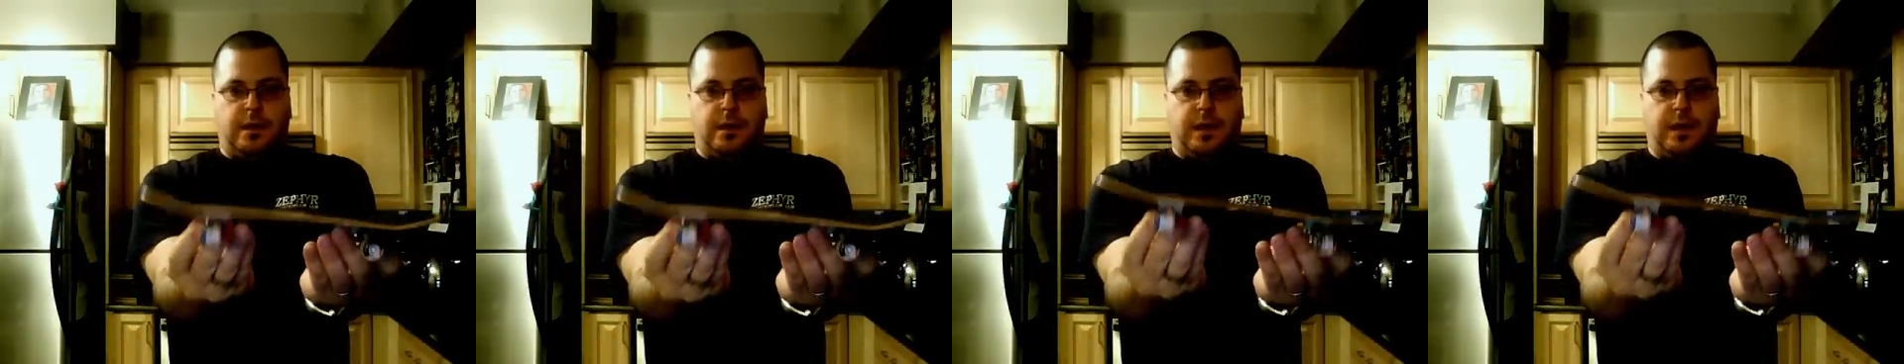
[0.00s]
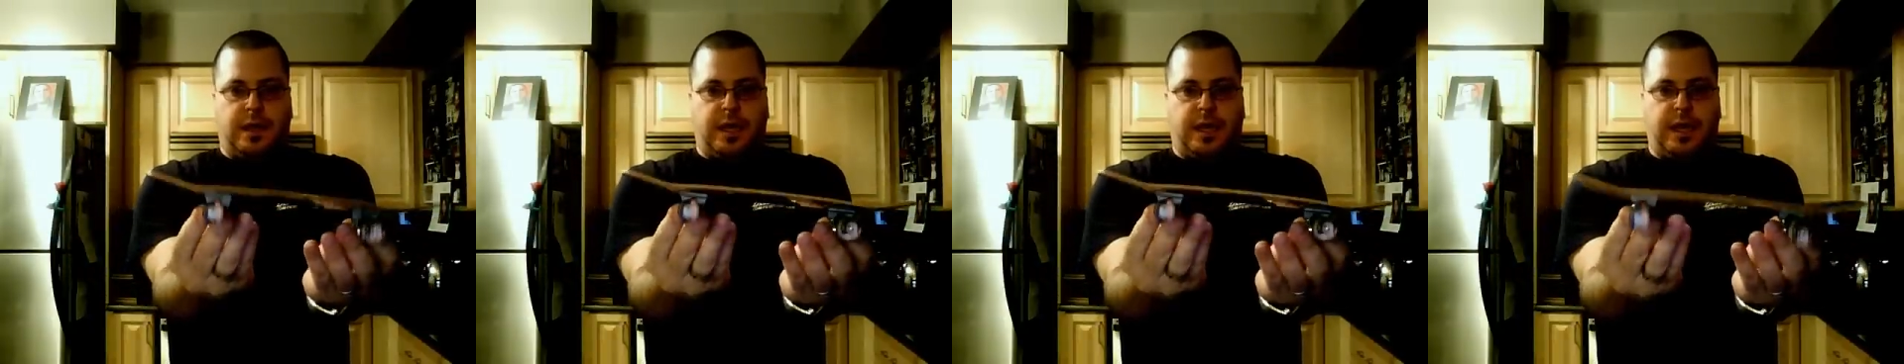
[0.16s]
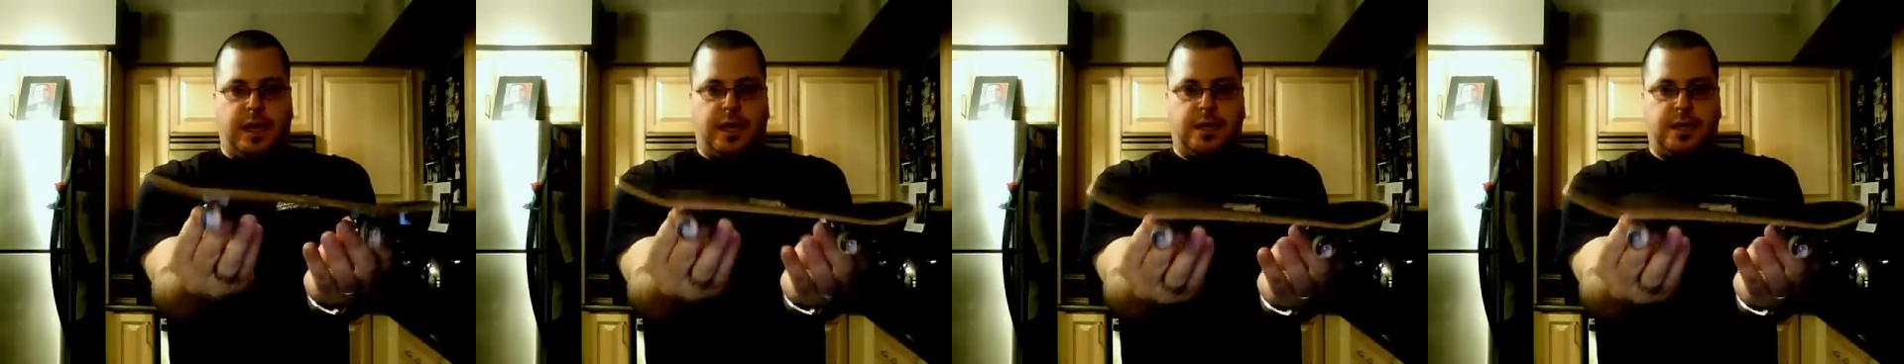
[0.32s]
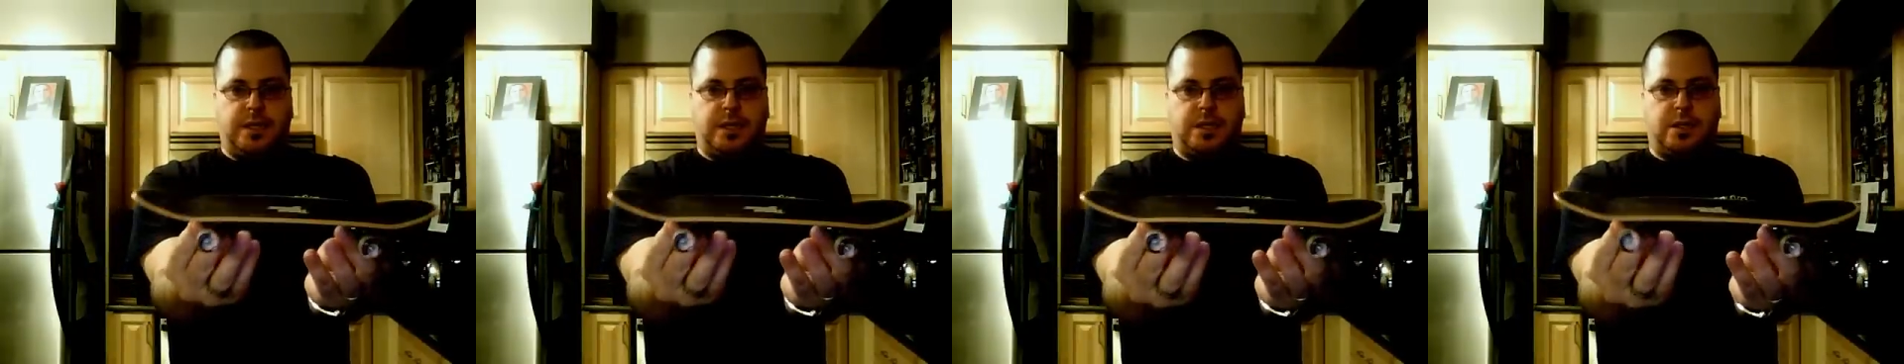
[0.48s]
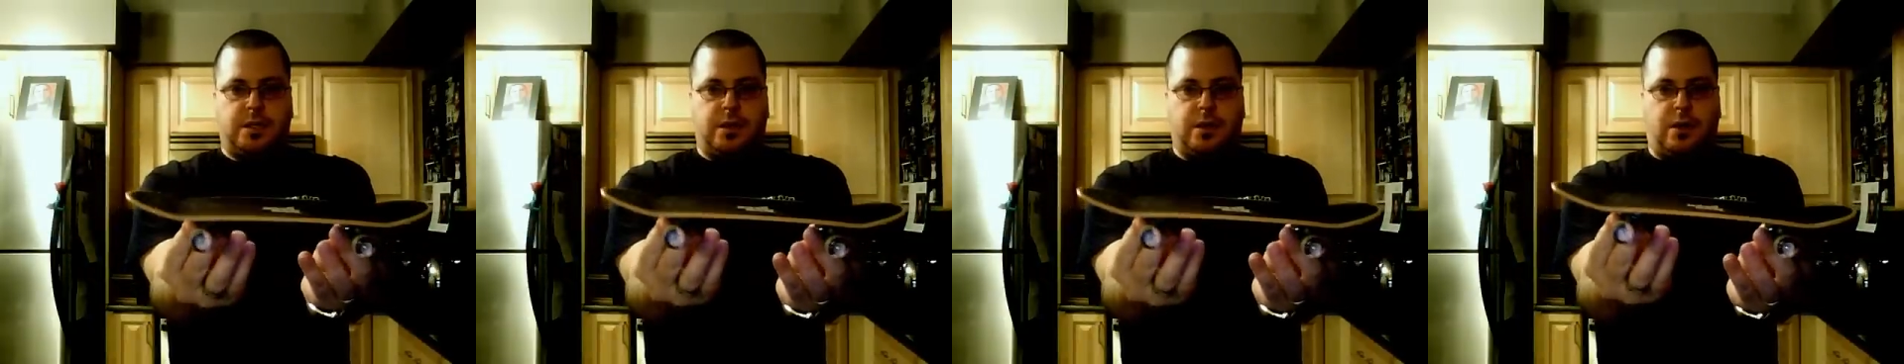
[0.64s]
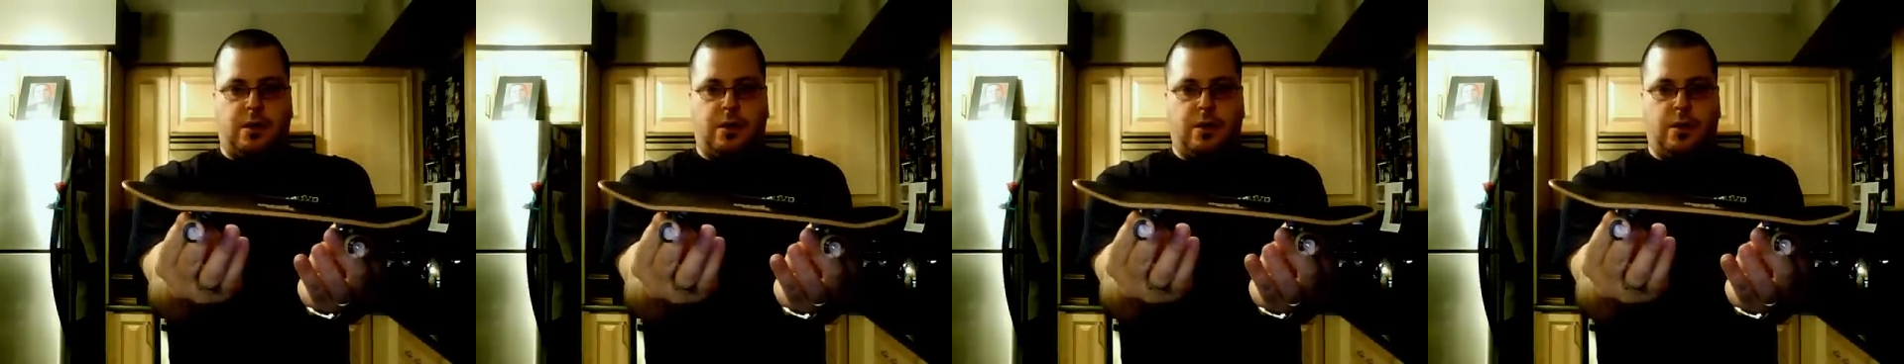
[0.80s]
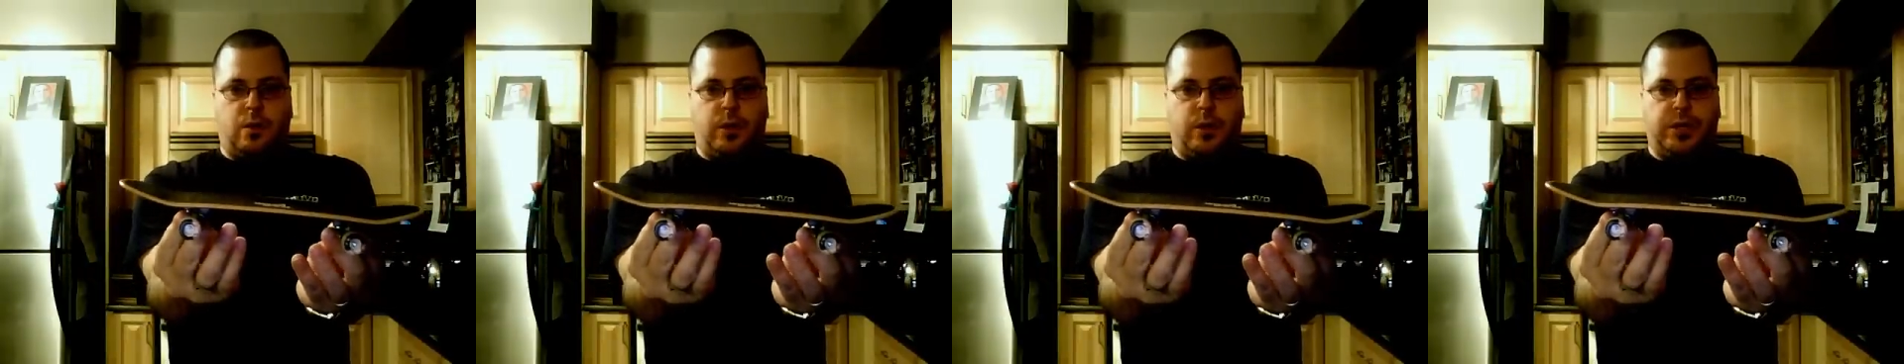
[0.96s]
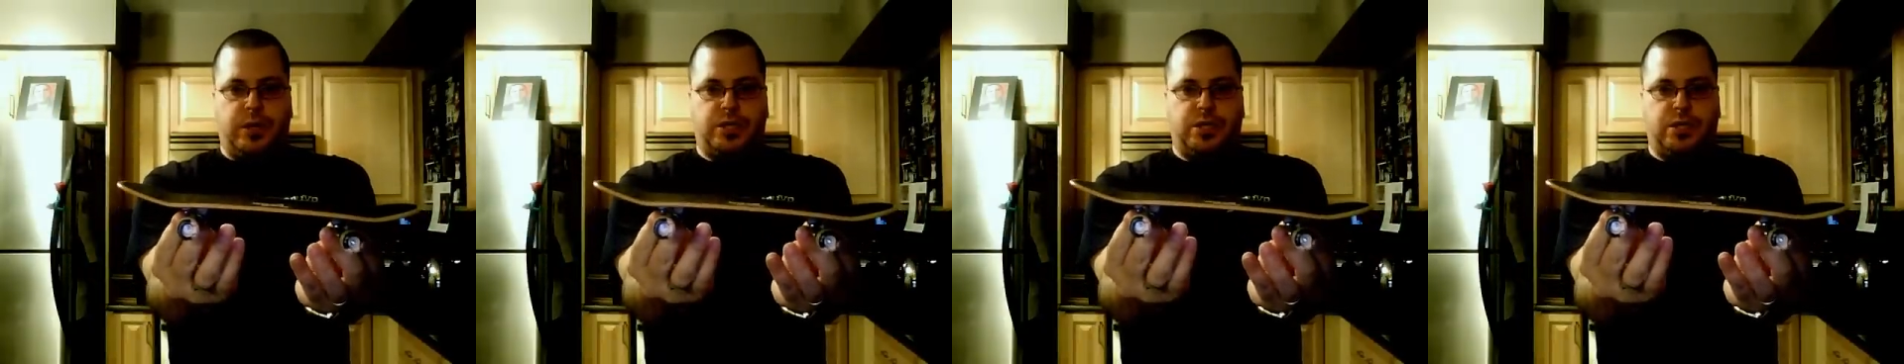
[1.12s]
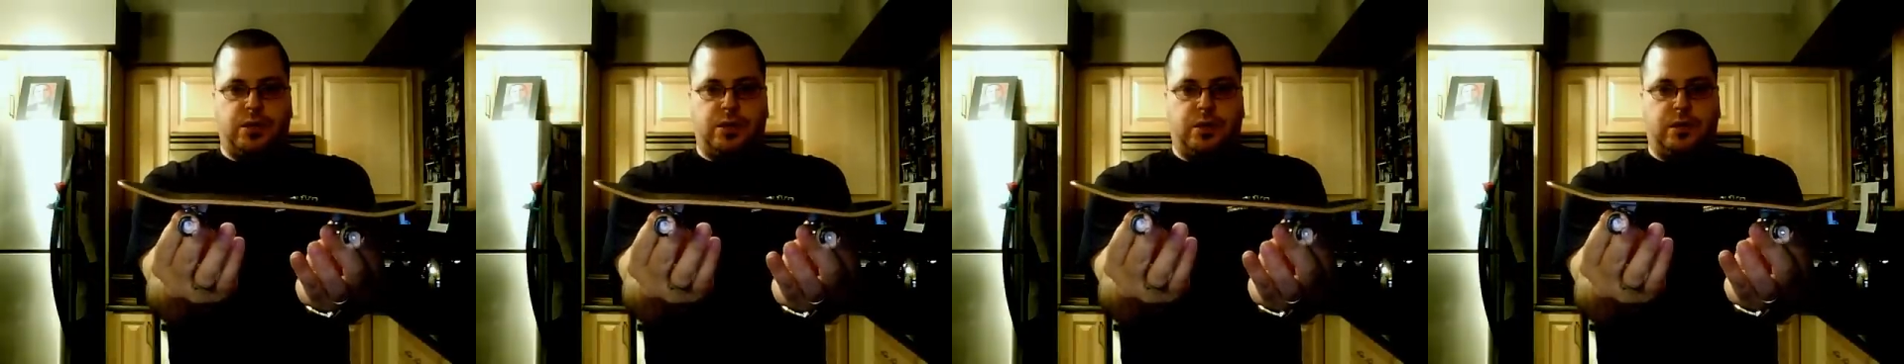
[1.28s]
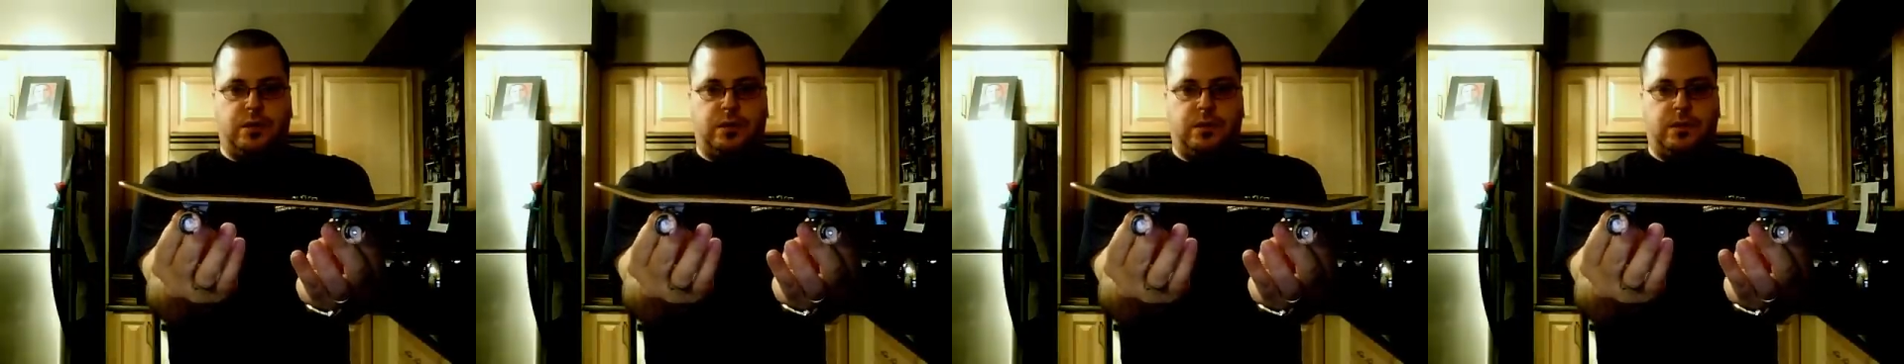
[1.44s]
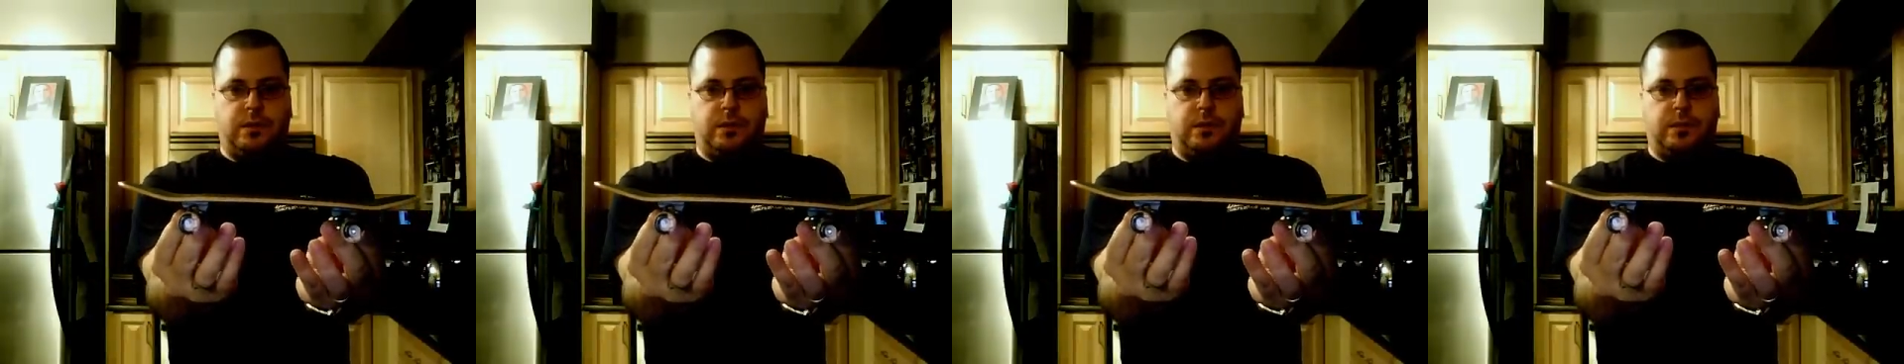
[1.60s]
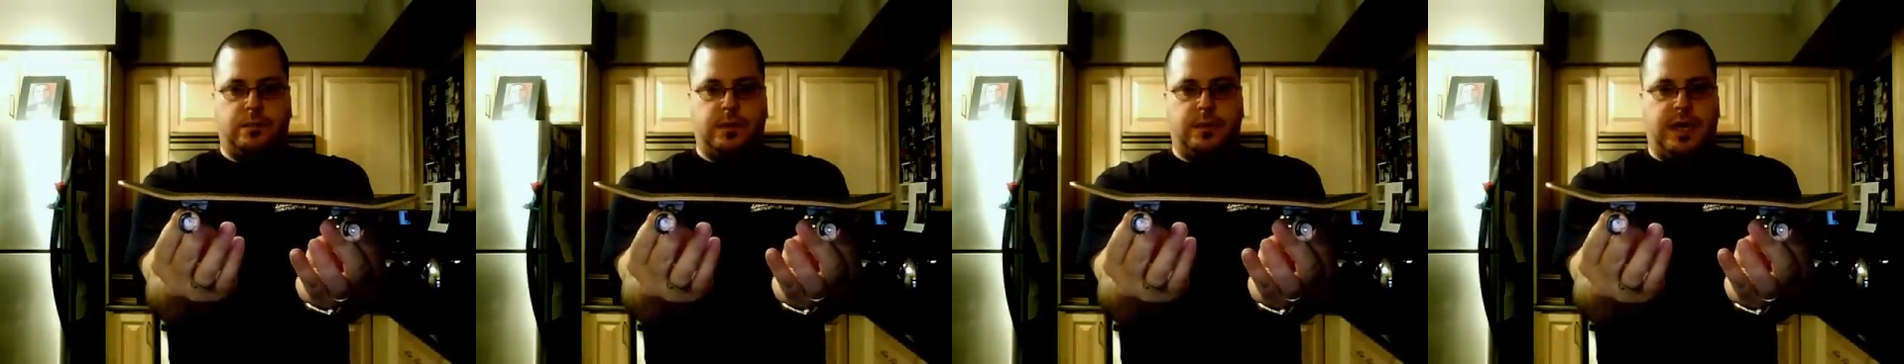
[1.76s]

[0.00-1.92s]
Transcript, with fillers: The kicks are original.